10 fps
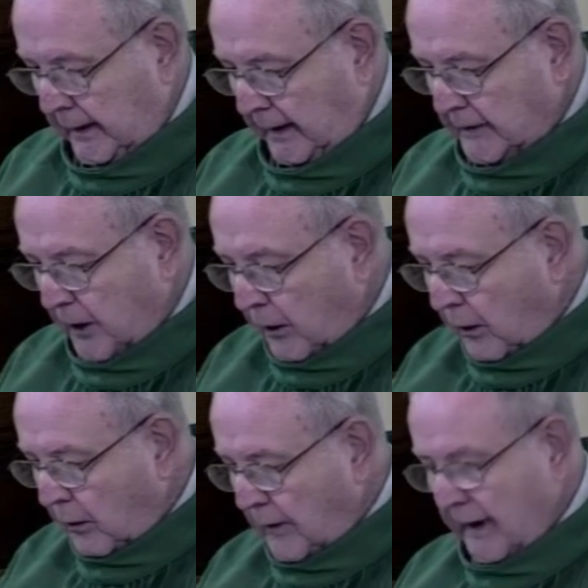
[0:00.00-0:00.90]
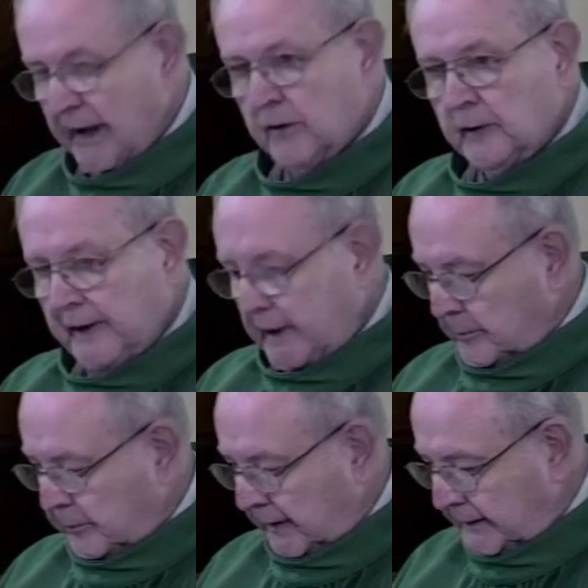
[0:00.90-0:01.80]
and no equally
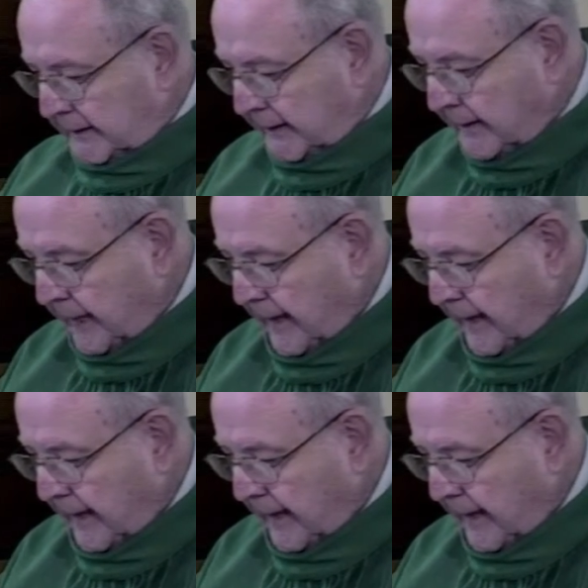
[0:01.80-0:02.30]
and plainly